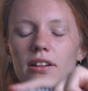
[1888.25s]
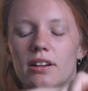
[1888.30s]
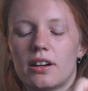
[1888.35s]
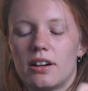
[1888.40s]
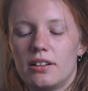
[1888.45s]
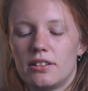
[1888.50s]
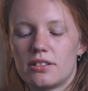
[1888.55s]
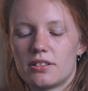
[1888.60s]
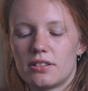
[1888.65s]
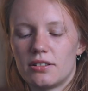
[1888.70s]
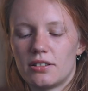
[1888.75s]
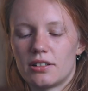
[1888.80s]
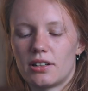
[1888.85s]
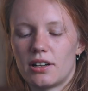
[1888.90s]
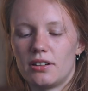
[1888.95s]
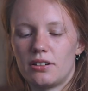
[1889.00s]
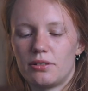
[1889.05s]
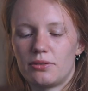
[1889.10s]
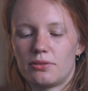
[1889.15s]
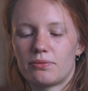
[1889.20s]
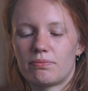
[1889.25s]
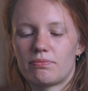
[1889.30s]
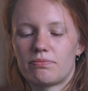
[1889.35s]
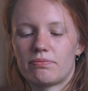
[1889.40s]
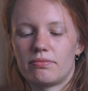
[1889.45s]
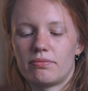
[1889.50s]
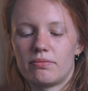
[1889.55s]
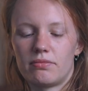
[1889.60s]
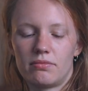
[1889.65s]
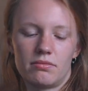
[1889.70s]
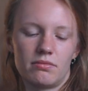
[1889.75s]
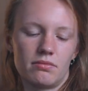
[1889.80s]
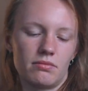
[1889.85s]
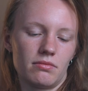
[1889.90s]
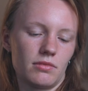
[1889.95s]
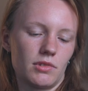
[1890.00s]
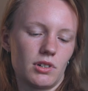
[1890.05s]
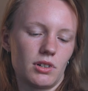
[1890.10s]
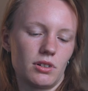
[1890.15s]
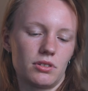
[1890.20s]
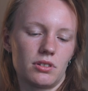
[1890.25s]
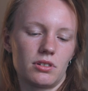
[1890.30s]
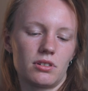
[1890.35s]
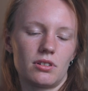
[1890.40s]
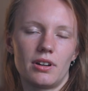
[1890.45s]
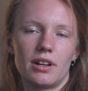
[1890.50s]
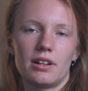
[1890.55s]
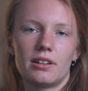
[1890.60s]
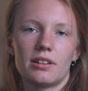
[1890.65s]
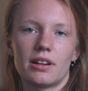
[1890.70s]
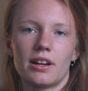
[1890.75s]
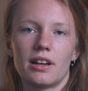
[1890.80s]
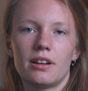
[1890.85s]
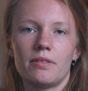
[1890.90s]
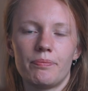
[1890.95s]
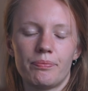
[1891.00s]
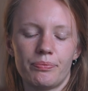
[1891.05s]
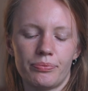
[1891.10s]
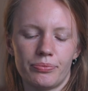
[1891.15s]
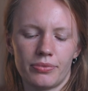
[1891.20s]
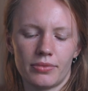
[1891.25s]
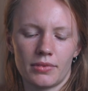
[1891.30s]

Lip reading: kind of goes straight again.